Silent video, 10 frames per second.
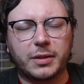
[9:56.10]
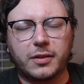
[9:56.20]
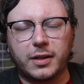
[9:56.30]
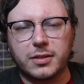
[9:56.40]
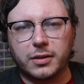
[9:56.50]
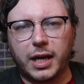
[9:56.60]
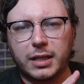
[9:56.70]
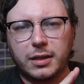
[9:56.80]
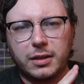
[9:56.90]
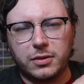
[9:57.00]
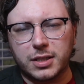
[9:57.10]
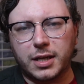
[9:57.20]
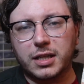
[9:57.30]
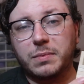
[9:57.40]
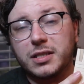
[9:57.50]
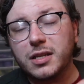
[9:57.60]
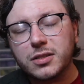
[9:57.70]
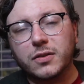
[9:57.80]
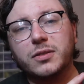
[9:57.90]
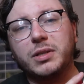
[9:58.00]
about the things you liked and you disliked, because
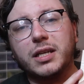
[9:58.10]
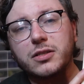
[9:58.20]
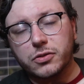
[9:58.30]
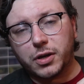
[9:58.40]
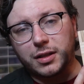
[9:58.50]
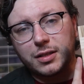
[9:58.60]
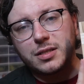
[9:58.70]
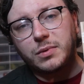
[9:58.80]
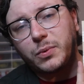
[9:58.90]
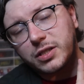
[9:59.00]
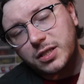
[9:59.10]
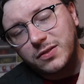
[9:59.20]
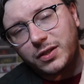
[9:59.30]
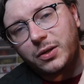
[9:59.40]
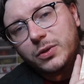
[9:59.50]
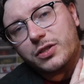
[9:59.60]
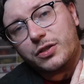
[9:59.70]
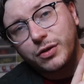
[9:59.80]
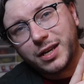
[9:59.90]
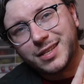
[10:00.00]
also if somebody else is trying this, somebody watches this video wants to
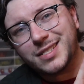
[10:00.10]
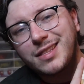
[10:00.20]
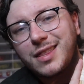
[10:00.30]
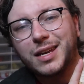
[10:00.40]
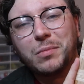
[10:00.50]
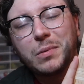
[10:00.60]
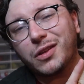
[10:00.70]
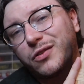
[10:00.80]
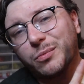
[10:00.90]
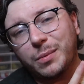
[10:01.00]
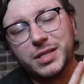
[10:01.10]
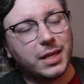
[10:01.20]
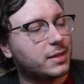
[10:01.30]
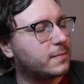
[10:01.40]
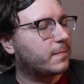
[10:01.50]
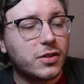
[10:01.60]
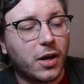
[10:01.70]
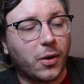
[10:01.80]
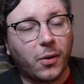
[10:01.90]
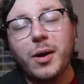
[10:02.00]
try this, they can maybe learn from my mistakes.
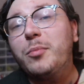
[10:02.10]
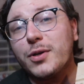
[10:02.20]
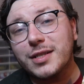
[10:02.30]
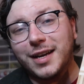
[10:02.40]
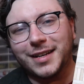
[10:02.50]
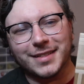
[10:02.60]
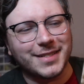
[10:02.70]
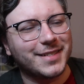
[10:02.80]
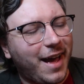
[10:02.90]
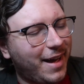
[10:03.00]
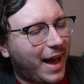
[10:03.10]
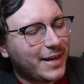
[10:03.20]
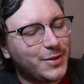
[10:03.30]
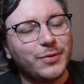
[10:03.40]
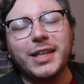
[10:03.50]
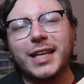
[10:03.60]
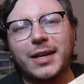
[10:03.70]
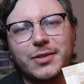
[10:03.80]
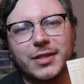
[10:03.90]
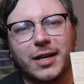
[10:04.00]
So, pros and cons. I do really like
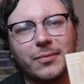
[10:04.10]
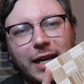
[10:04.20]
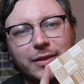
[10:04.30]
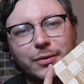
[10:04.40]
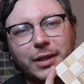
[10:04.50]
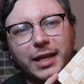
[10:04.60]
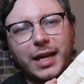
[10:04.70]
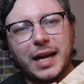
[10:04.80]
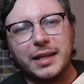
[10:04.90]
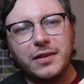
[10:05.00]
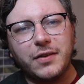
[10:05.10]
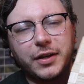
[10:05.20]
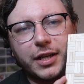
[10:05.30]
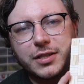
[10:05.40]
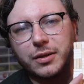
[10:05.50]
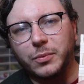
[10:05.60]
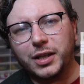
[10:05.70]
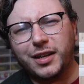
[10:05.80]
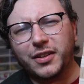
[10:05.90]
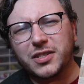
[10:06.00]
how it turned out. I like it. I like the variation in
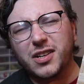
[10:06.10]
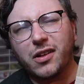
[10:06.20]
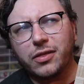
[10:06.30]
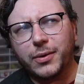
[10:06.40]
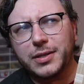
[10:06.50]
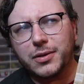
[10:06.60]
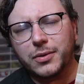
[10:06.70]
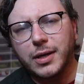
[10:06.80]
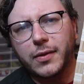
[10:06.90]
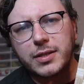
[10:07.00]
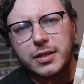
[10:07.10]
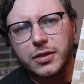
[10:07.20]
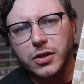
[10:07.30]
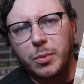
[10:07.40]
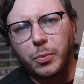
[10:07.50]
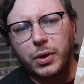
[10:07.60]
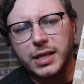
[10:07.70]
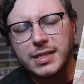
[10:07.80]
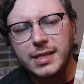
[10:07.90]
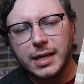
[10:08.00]
wood colors, although I don't know how that's gonna show up when I
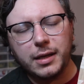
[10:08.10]
stain